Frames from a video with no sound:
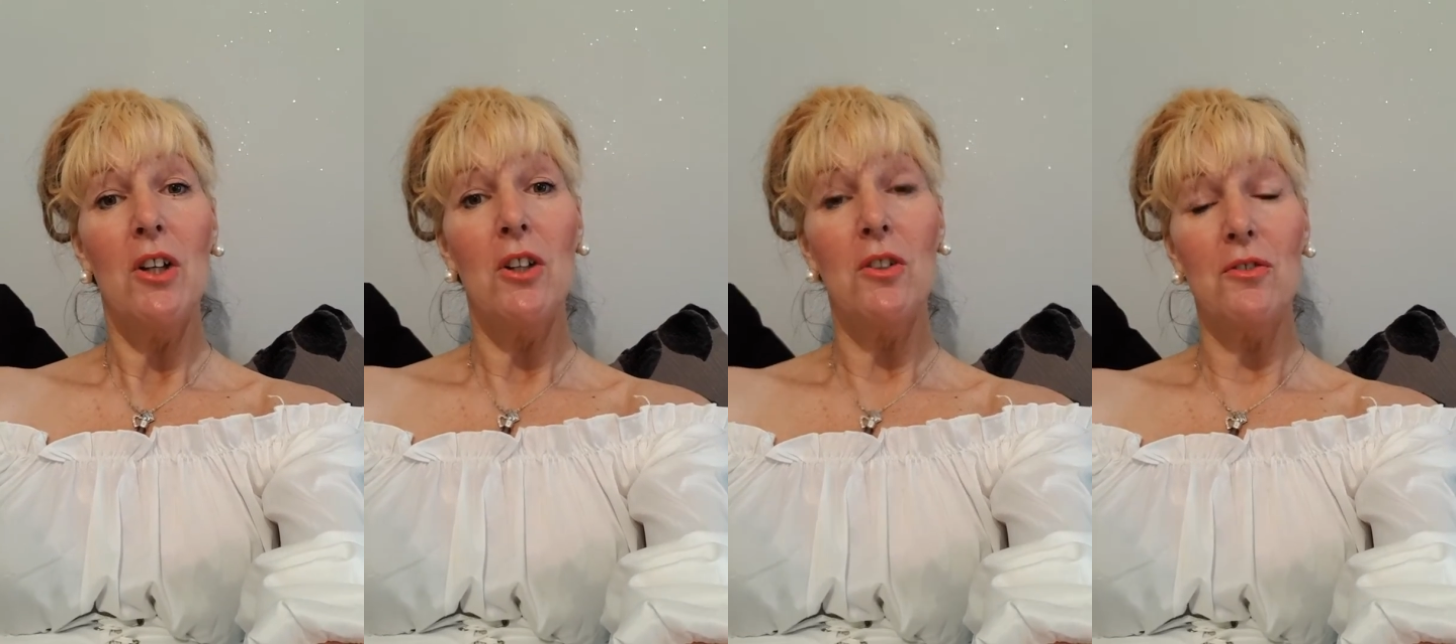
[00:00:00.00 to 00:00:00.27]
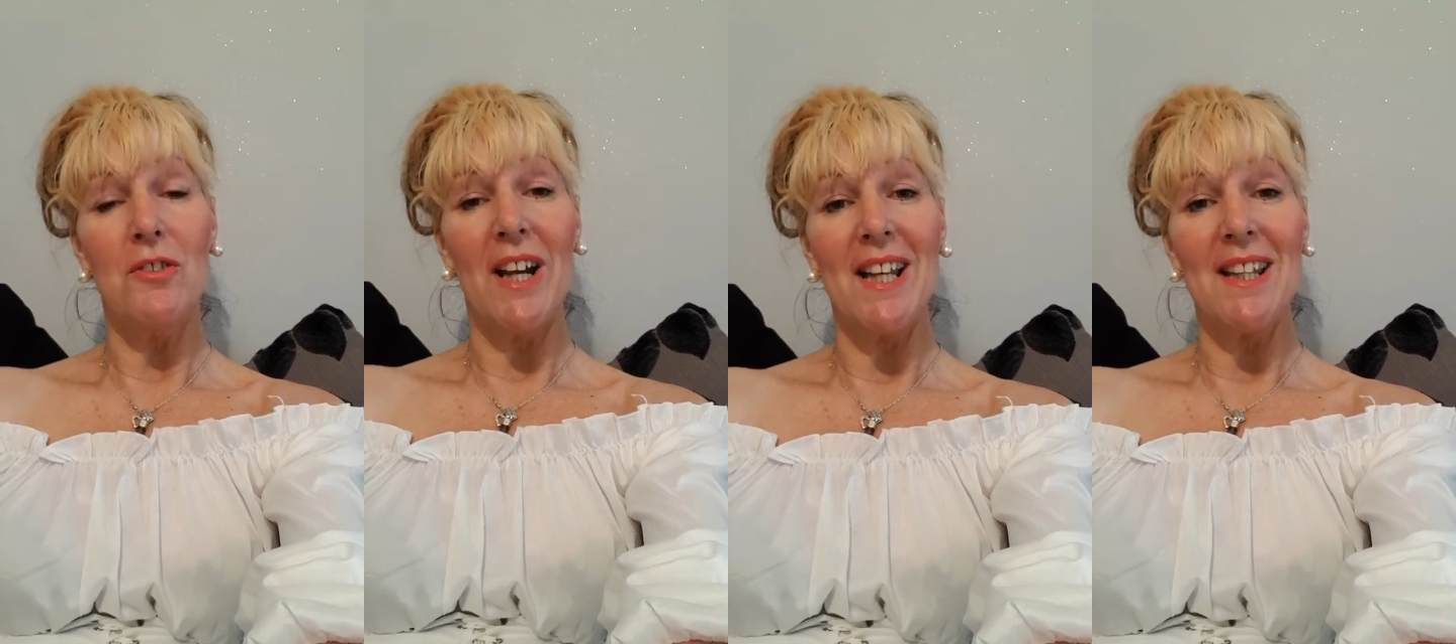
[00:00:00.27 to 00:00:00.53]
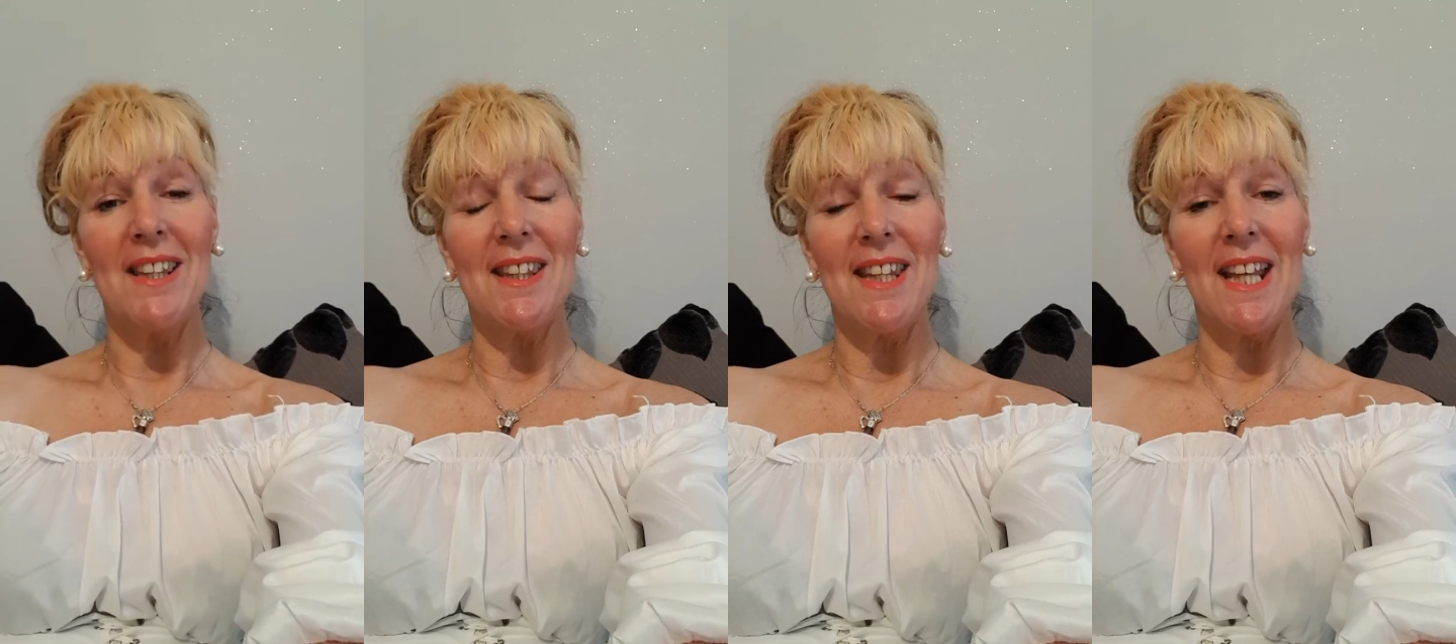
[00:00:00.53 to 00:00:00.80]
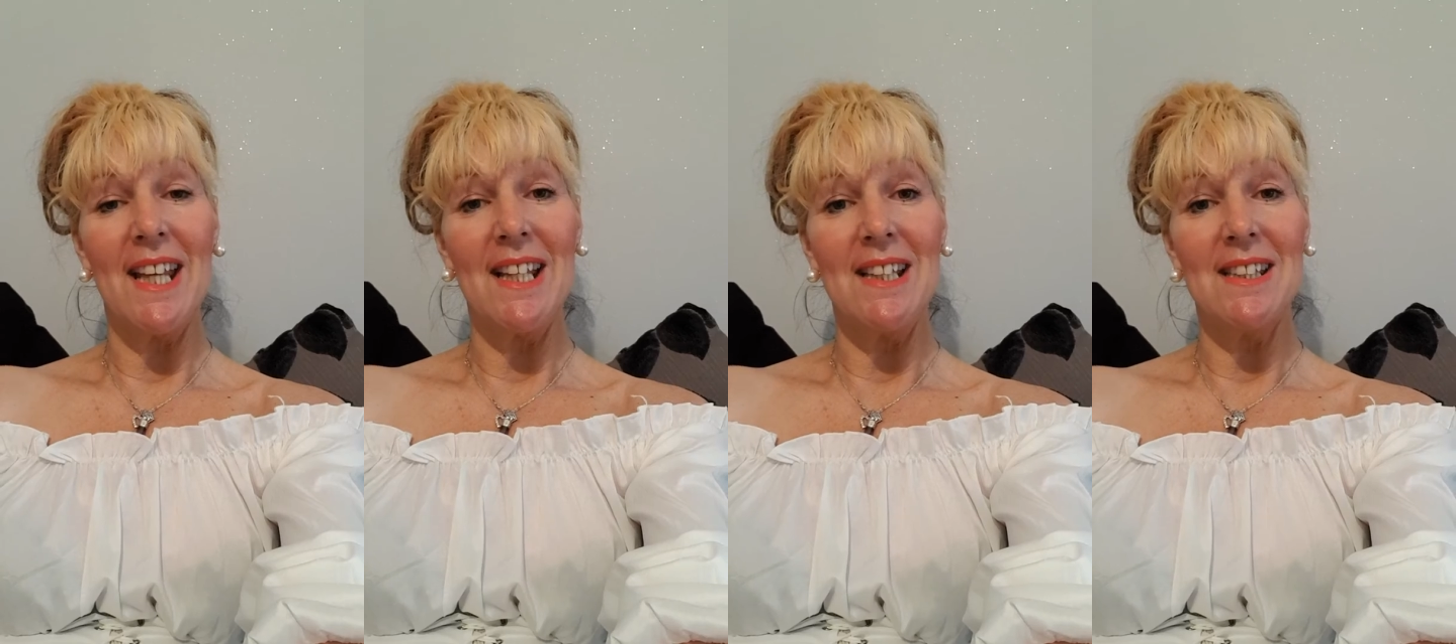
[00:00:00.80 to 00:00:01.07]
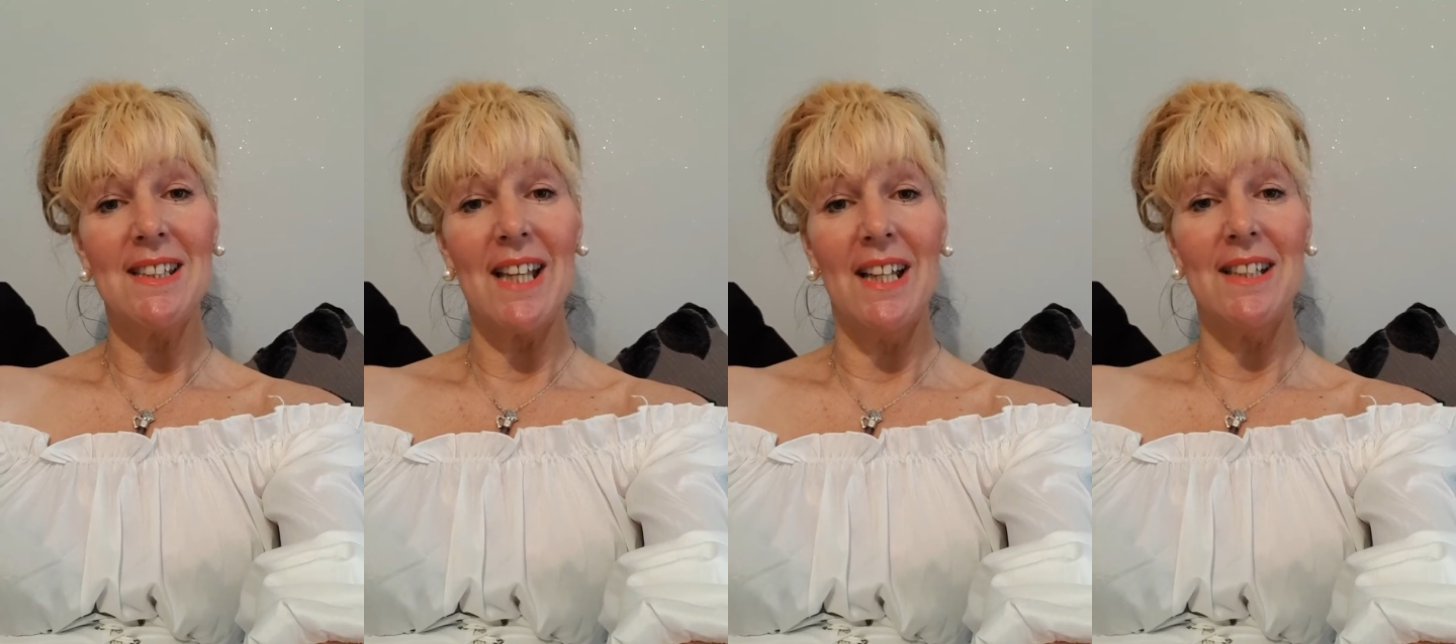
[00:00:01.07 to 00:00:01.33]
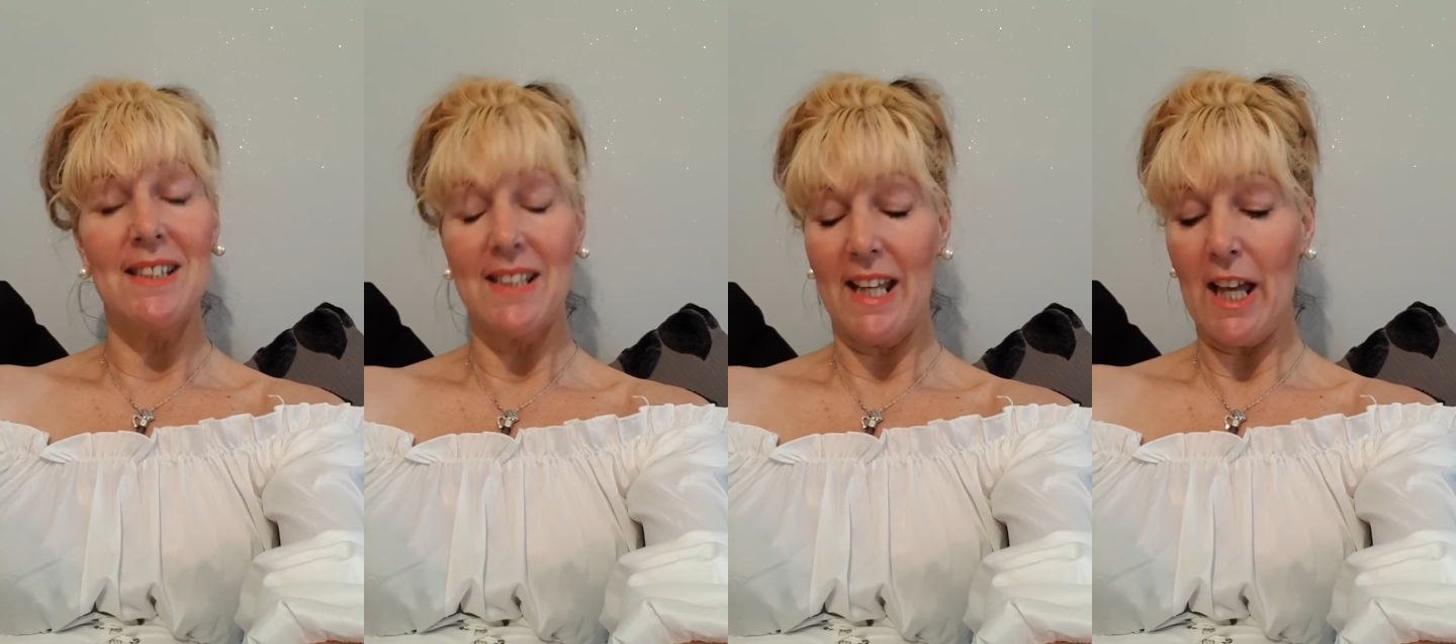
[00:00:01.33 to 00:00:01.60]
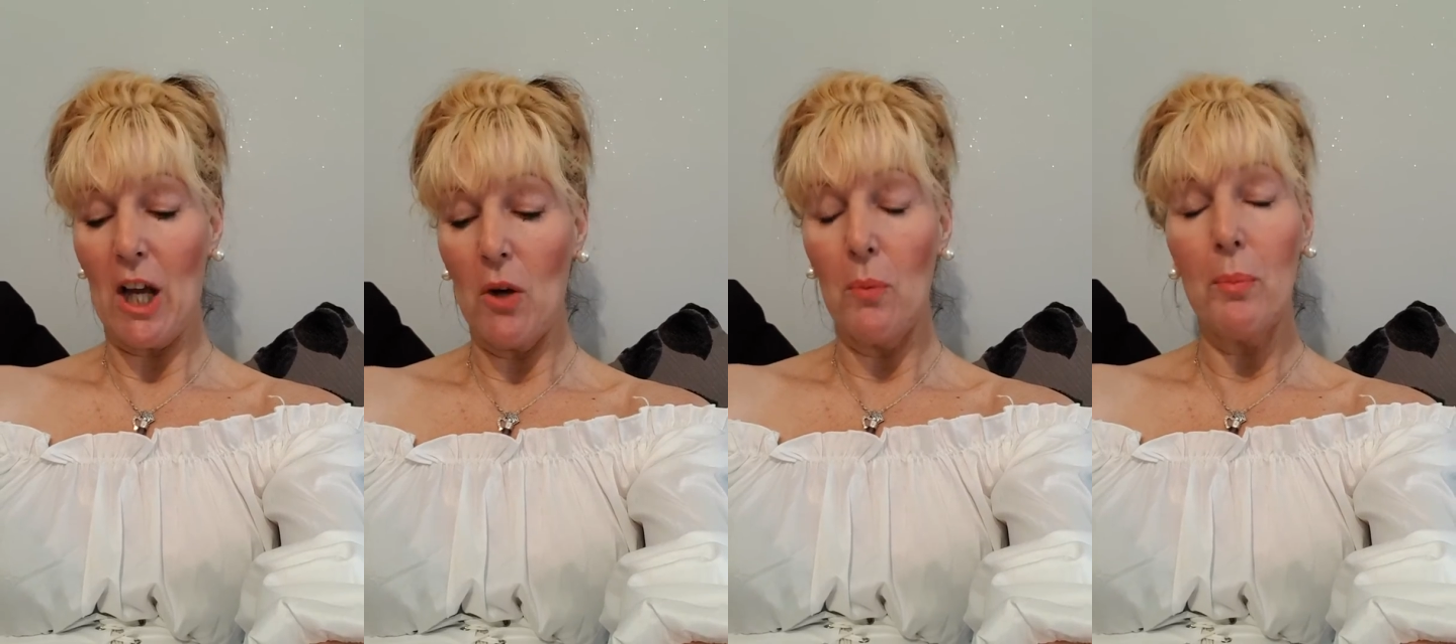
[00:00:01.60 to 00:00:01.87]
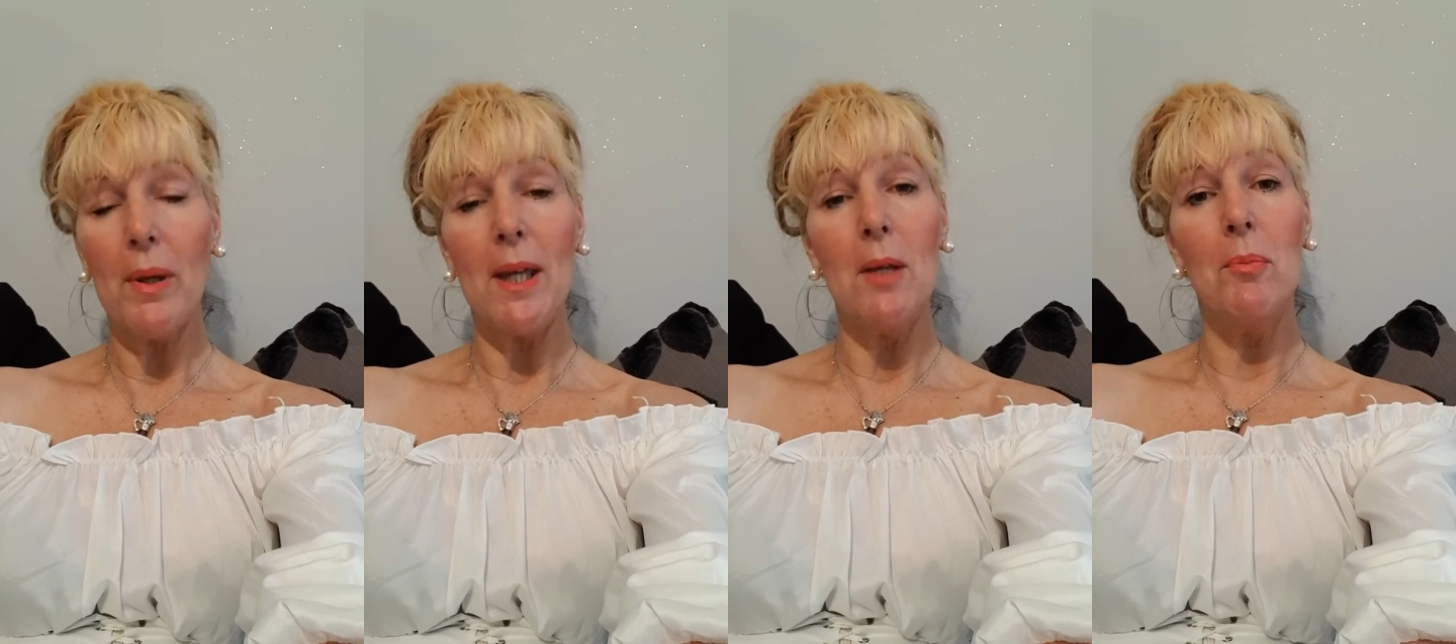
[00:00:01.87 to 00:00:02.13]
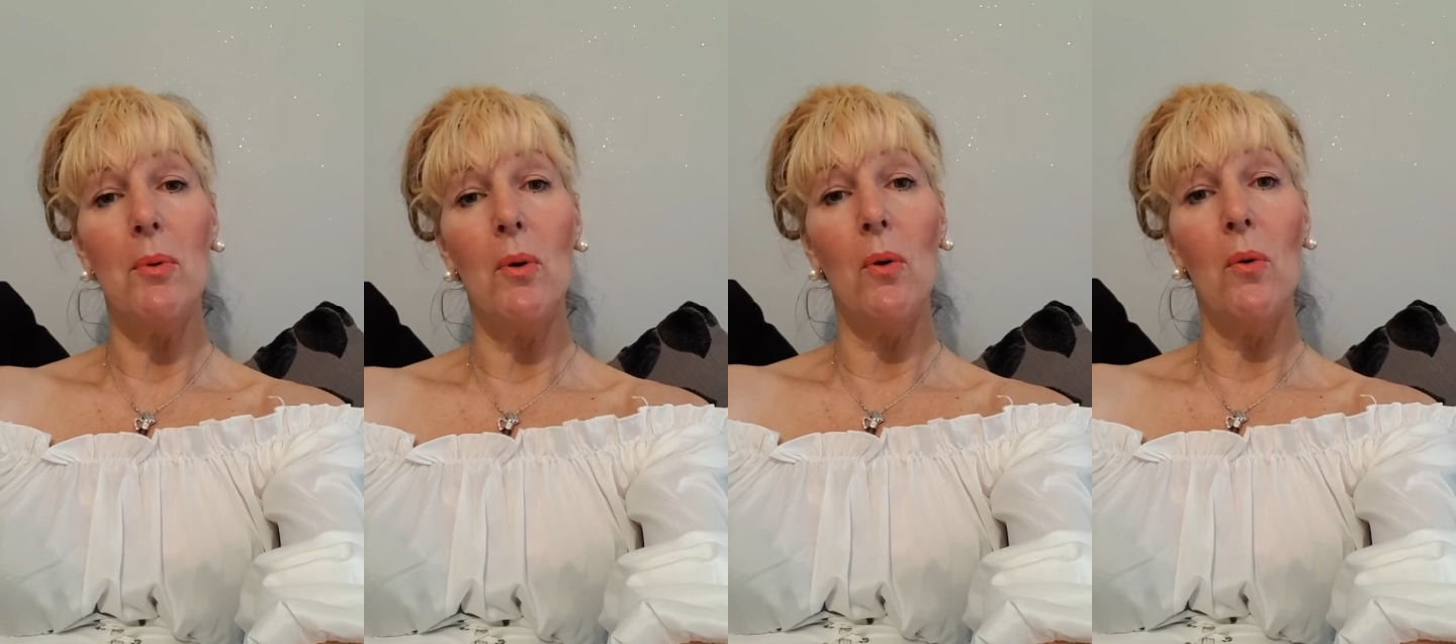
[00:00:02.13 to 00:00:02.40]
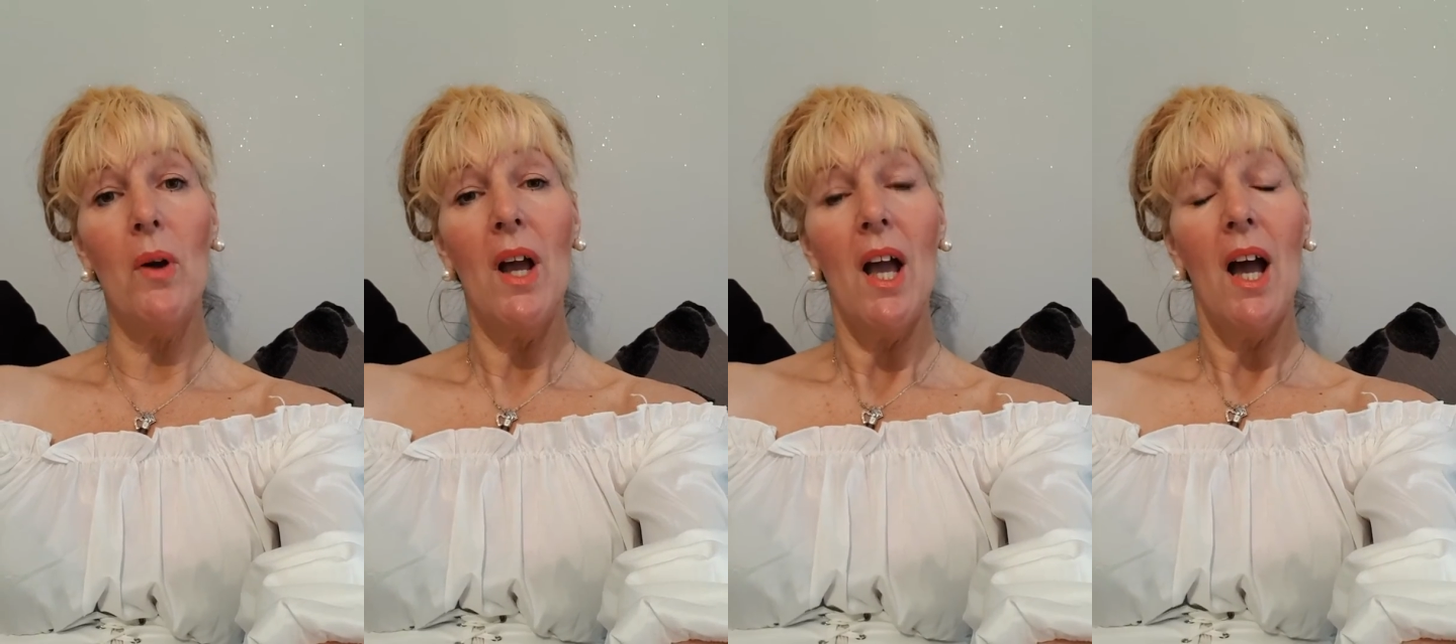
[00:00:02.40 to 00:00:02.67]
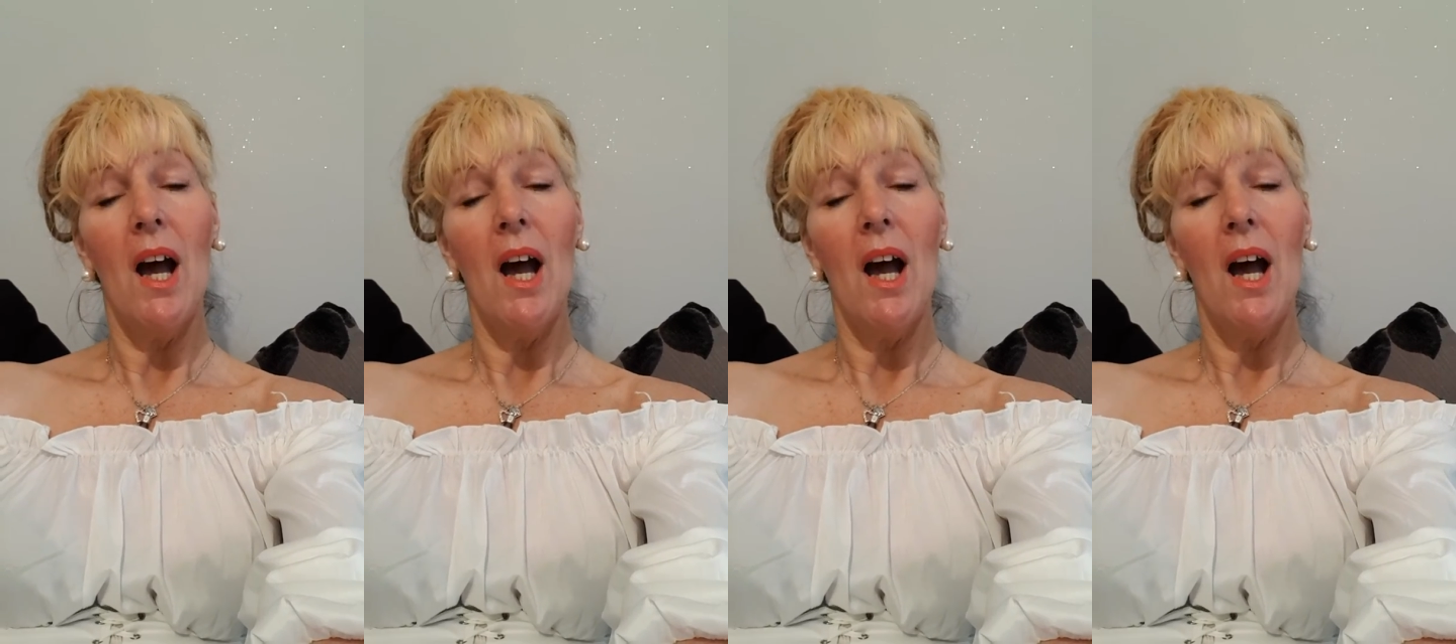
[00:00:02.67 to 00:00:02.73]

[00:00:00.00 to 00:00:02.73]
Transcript: great things and to help people